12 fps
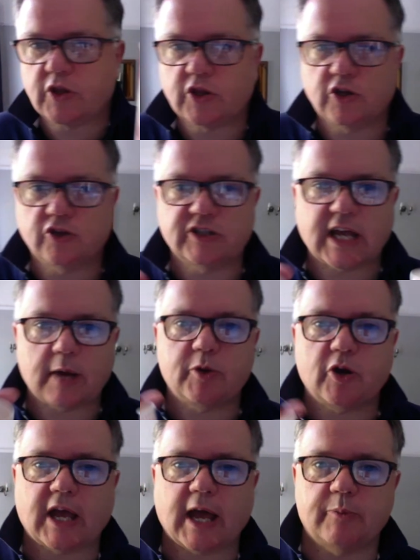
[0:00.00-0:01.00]
you set up
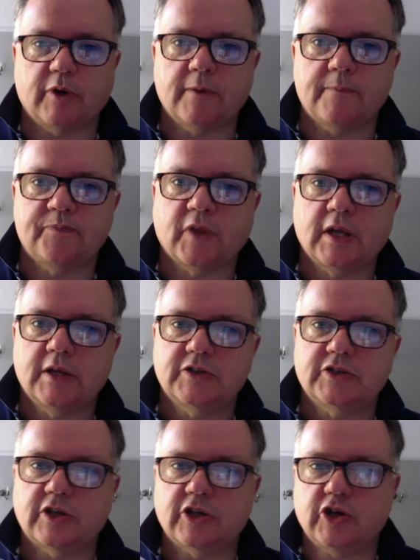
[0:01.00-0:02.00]
your camera
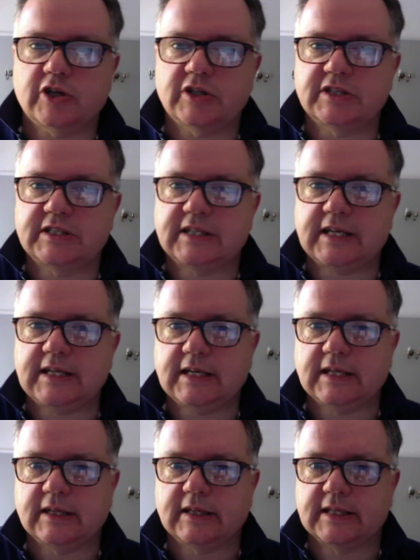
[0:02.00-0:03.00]
so that you can see
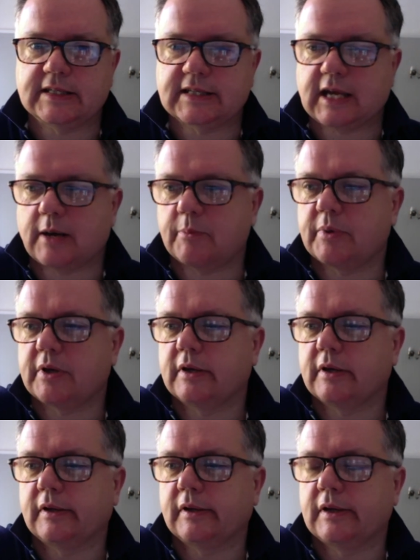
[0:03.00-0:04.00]
this cup,
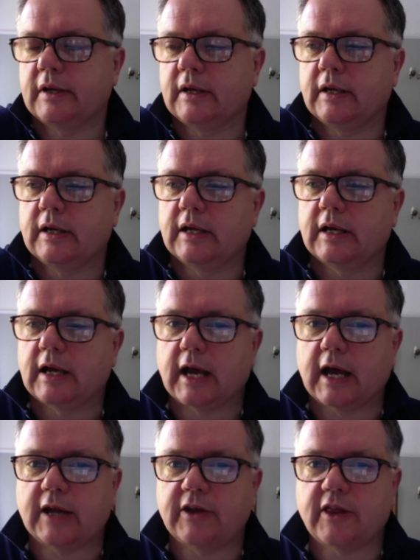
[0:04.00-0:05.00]

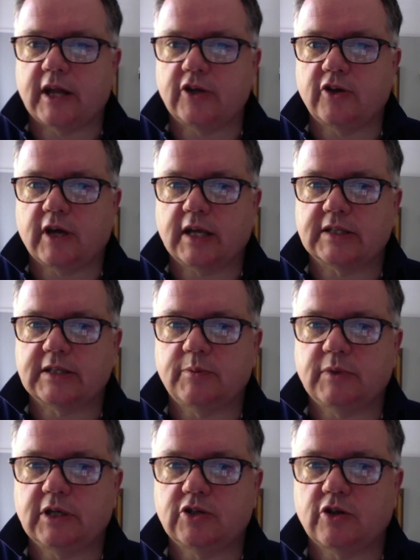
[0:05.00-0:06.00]
and then you get
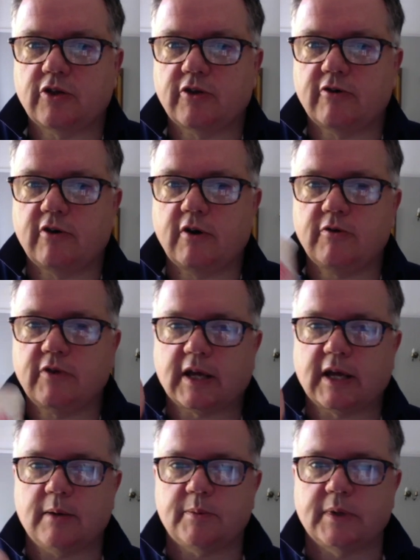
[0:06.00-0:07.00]
somebody to throw the
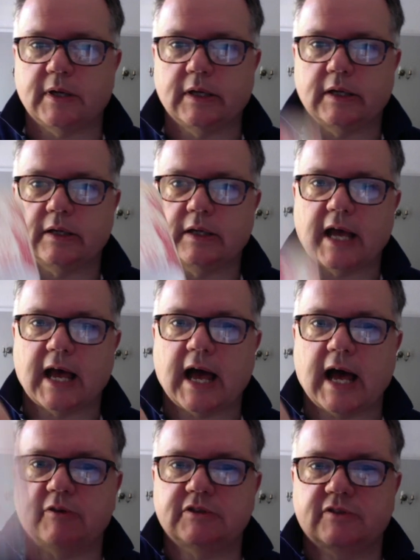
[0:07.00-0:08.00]
cup
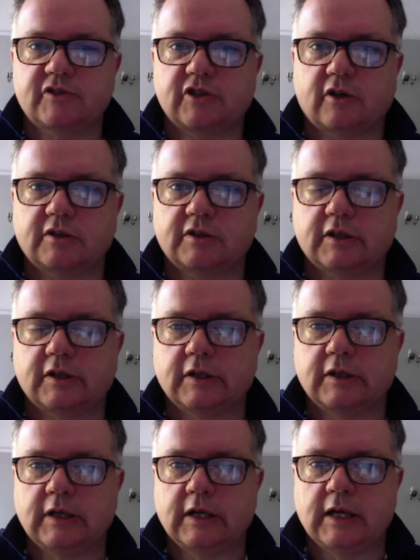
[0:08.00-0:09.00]
out of shot,
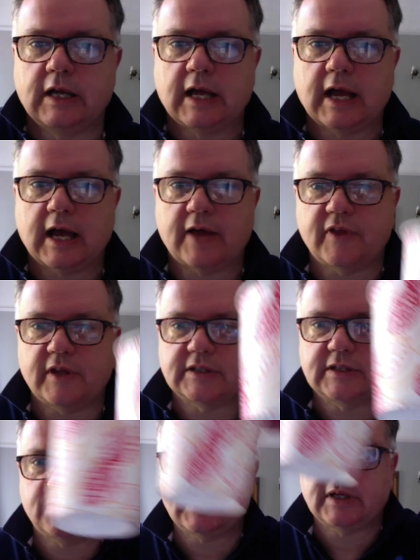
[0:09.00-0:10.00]
and then
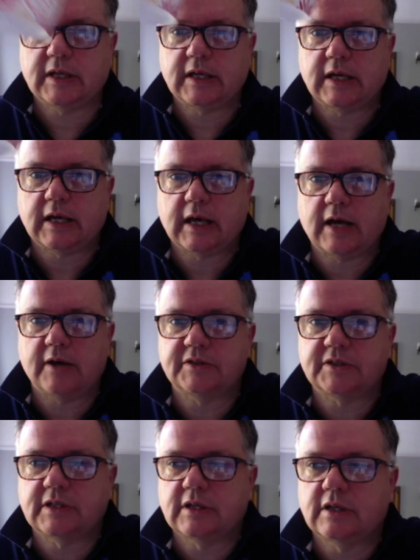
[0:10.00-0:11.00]
somebody
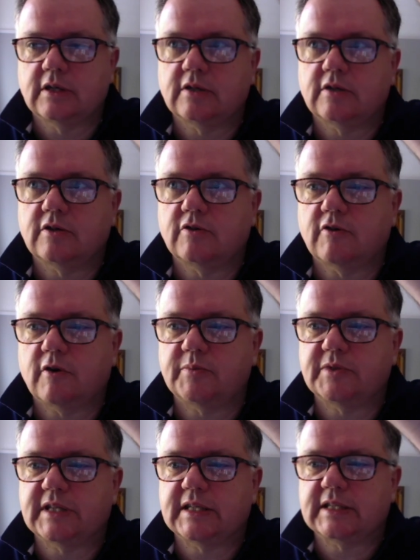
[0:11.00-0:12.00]
else
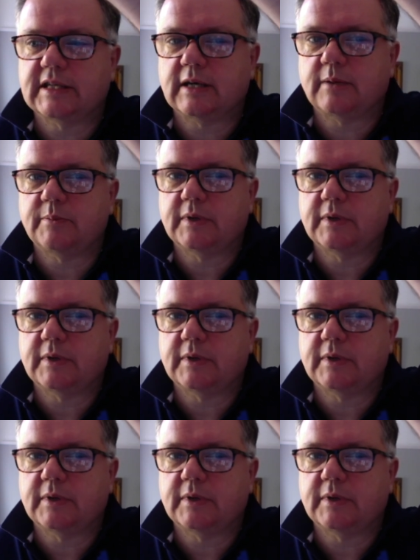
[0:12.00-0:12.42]
drops this cup